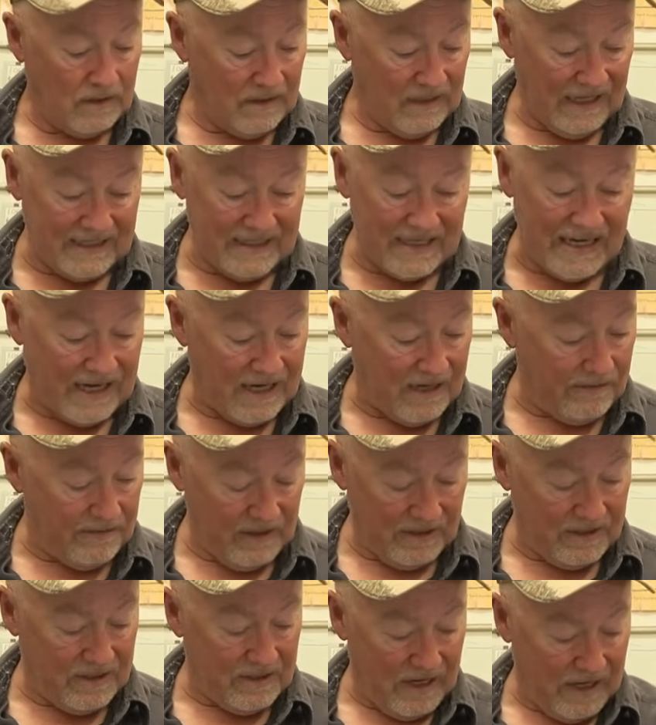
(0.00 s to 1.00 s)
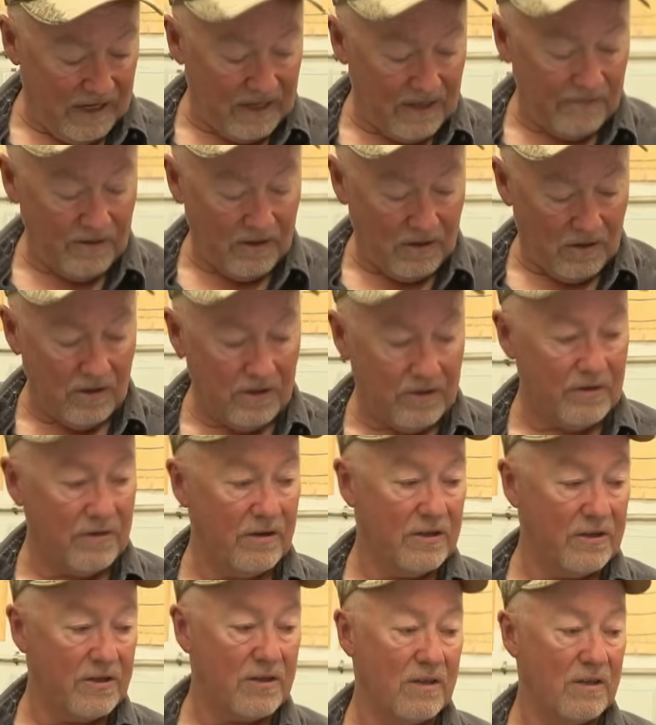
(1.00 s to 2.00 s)
this is a heck of a
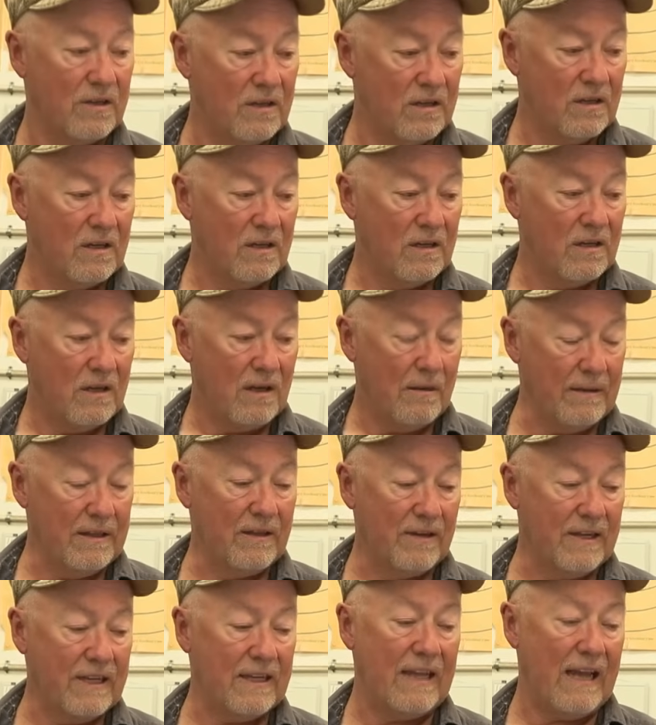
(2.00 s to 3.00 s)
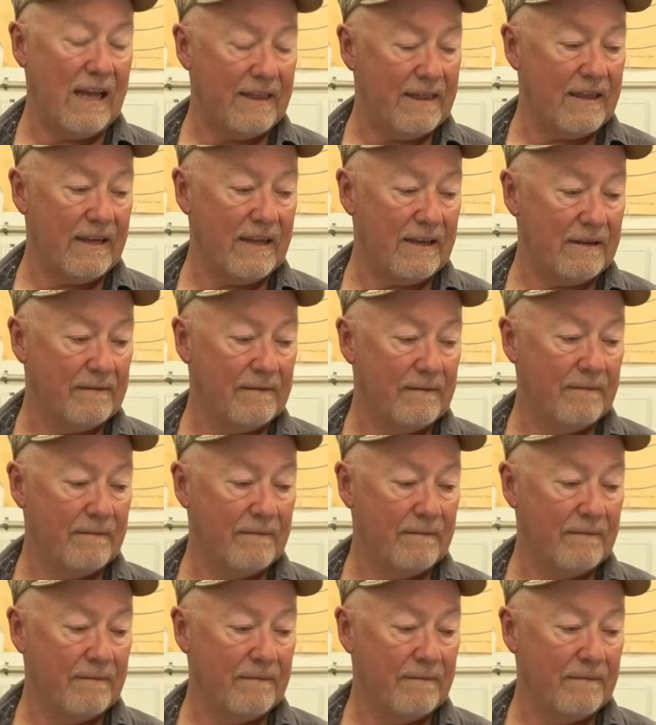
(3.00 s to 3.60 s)
cartridge. I mean, look at that thing.